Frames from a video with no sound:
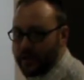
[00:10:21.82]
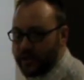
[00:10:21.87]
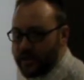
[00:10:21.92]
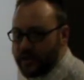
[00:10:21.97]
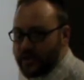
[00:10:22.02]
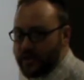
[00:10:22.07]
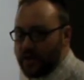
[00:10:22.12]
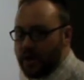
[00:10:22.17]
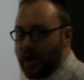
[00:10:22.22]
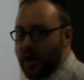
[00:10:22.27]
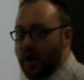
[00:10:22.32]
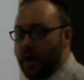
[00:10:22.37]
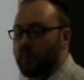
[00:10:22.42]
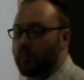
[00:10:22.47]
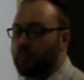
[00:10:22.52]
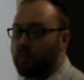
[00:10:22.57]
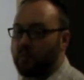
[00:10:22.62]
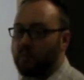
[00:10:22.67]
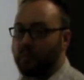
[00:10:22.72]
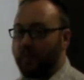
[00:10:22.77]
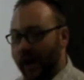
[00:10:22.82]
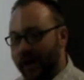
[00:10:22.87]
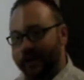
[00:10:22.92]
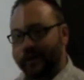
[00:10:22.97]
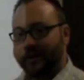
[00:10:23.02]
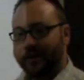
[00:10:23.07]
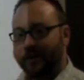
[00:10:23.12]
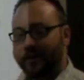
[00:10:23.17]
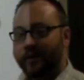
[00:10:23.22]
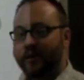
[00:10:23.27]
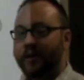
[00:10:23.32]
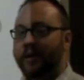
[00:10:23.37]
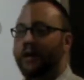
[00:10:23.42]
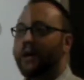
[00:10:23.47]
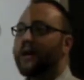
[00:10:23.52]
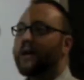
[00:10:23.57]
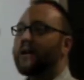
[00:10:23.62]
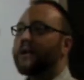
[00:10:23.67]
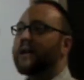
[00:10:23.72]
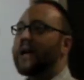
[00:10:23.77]
means but,
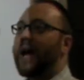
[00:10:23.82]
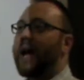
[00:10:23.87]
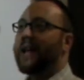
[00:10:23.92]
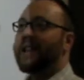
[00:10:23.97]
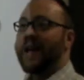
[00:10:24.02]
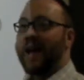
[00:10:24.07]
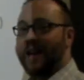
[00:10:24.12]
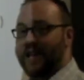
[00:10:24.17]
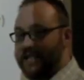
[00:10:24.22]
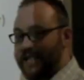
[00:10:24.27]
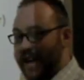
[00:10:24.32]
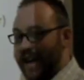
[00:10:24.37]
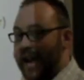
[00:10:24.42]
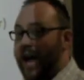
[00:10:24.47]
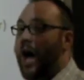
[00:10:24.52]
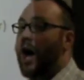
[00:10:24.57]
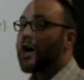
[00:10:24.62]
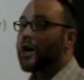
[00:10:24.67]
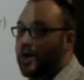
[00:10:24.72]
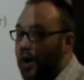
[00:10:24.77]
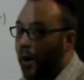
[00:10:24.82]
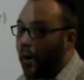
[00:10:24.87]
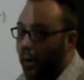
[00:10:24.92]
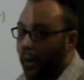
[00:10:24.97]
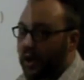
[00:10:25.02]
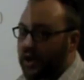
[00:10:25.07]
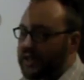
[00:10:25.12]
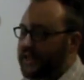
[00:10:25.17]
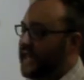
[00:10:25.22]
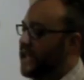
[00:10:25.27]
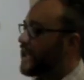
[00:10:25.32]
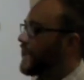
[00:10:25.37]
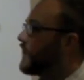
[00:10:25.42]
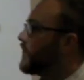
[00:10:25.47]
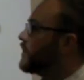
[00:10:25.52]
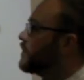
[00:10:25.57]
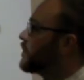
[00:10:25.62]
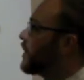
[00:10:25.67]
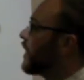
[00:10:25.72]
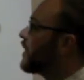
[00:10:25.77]
and that is a coordinating
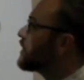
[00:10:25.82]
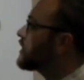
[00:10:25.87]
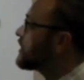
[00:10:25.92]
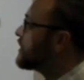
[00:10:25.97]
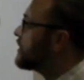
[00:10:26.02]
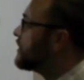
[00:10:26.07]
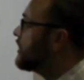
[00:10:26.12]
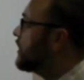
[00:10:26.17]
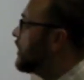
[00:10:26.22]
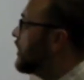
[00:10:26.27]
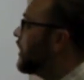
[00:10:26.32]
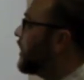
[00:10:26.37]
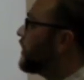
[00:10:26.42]
conjunction,